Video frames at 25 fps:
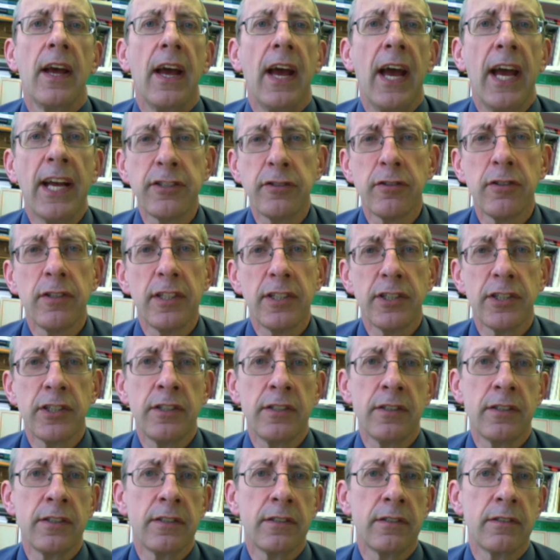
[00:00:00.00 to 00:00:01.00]

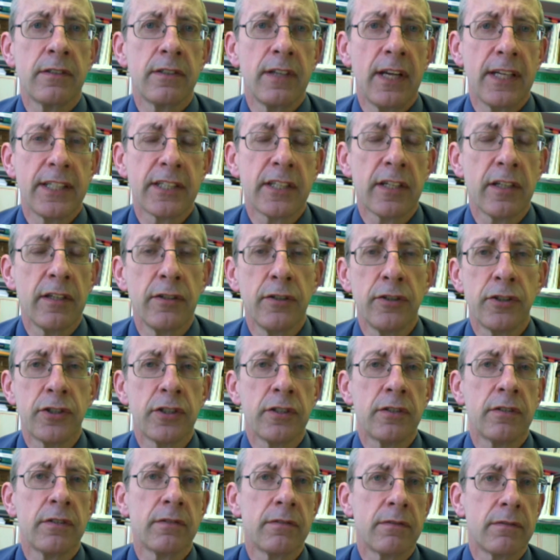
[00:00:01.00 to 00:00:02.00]
Extradition and
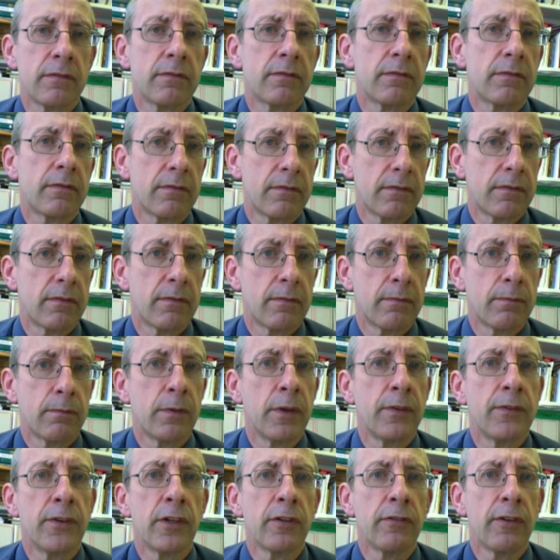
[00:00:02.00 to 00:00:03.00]
exclusion
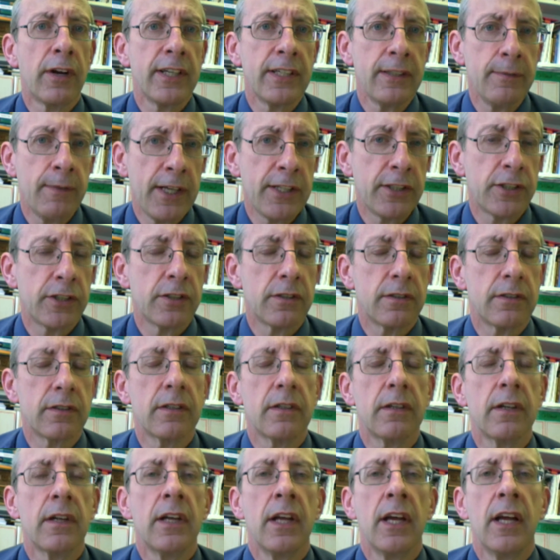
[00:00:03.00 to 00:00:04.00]
we've already mentioned,
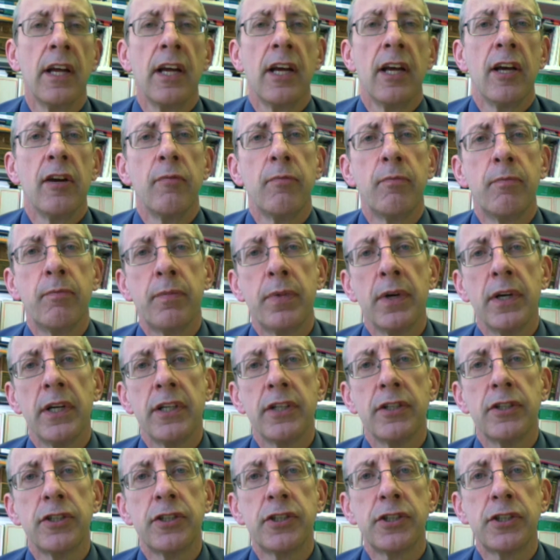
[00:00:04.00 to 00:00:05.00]

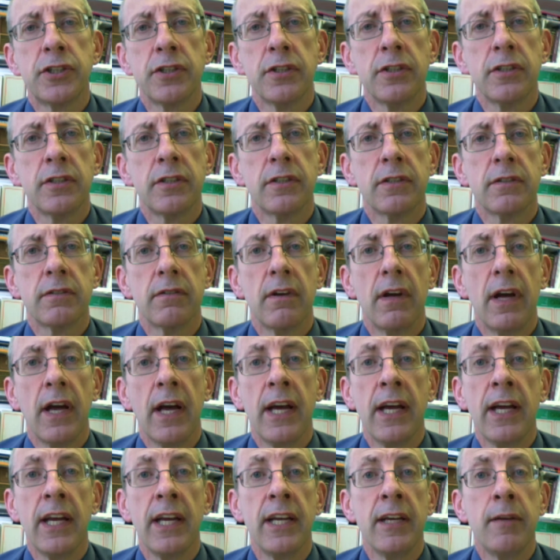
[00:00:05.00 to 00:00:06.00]
but should
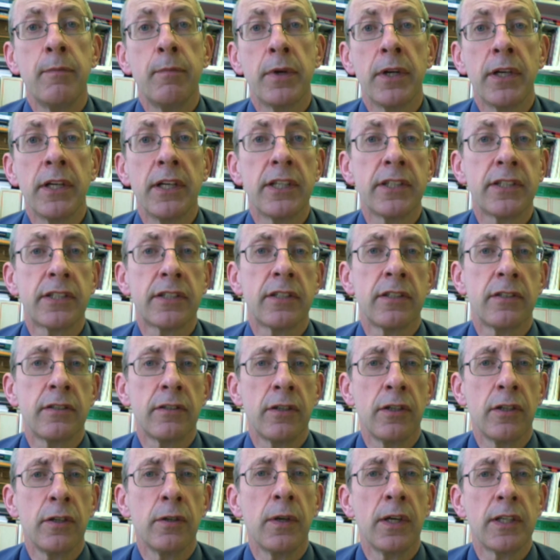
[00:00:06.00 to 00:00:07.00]
a person
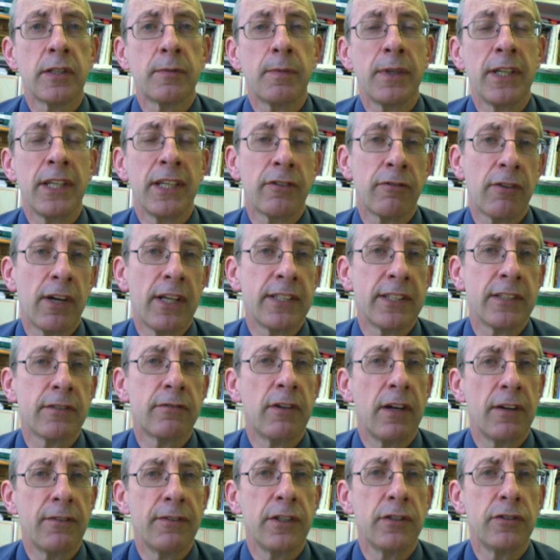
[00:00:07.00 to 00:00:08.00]
who has been granted
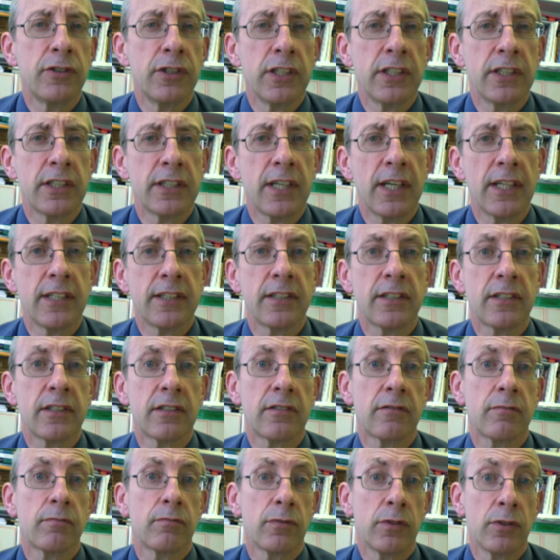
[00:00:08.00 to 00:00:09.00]
refugee
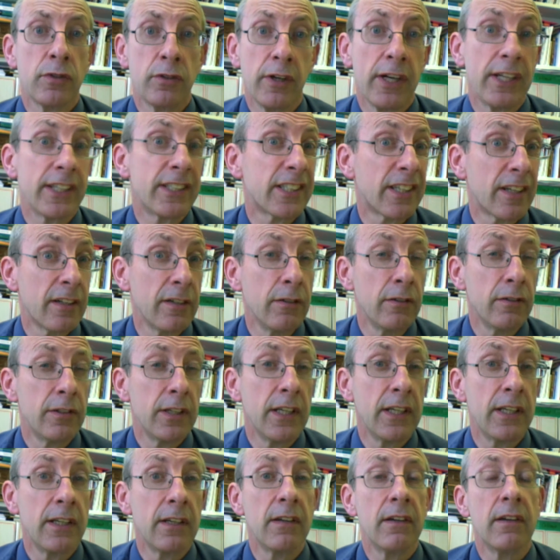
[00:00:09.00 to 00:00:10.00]
status or
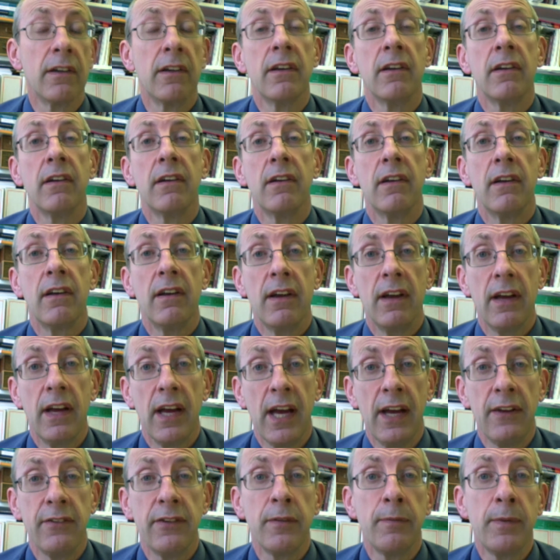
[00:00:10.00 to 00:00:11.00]
excluded
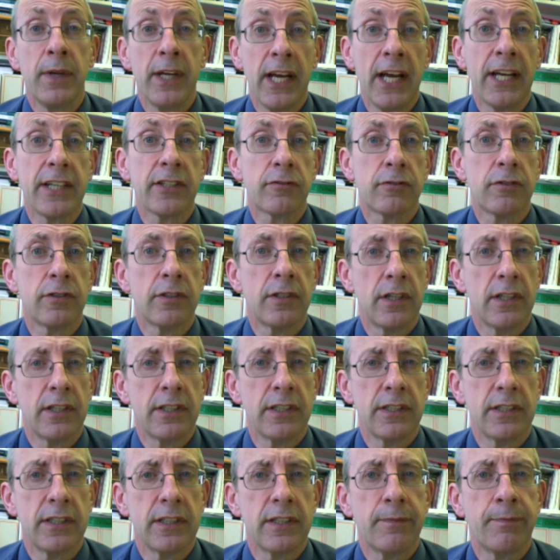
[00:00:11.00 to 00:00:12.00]
ever be
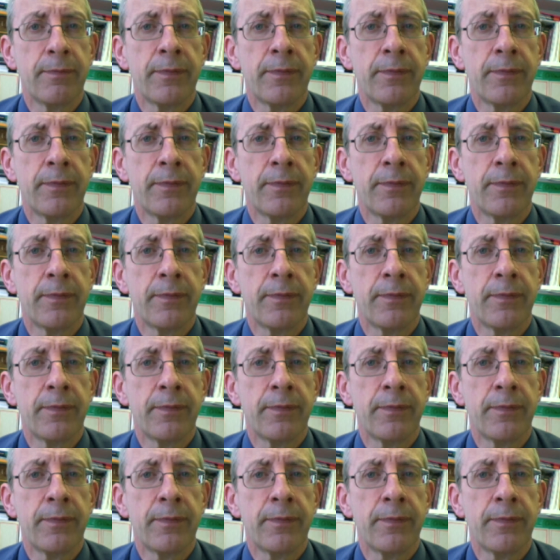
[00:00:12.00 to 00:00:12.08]
extradited?